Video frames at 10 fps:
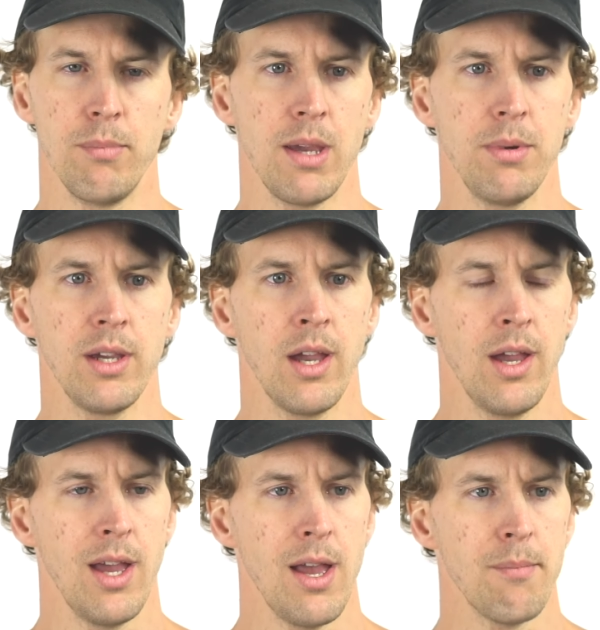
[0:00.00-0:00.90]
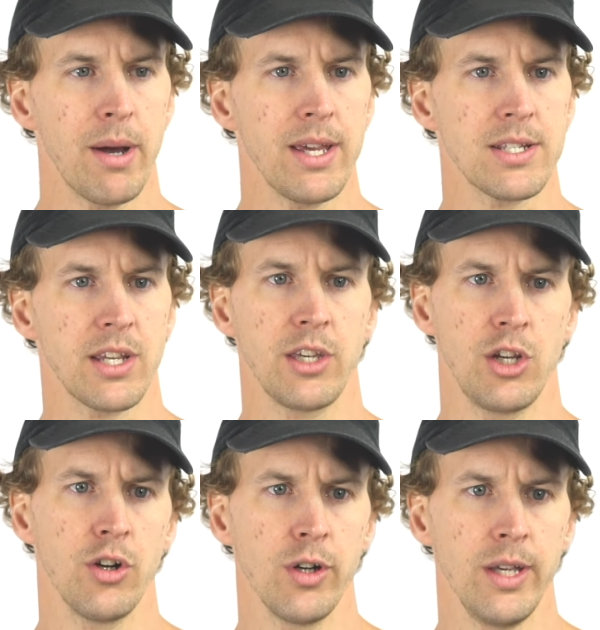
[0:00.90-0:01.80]
Maybe my
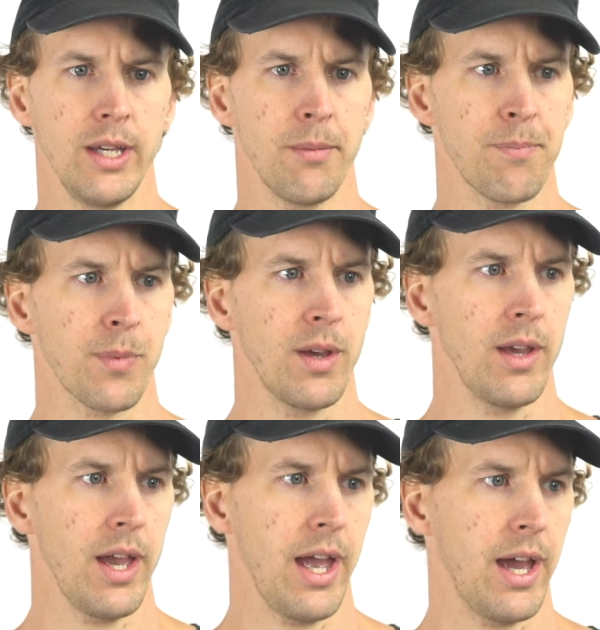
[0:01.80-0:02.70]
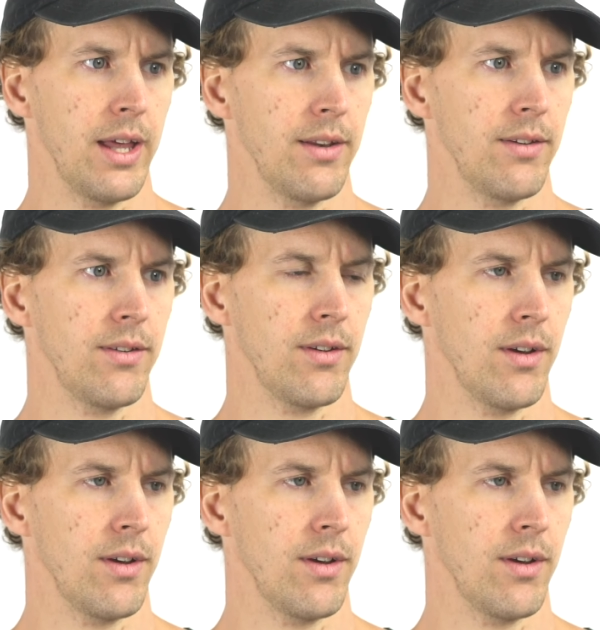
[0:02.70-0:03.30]
insecurity and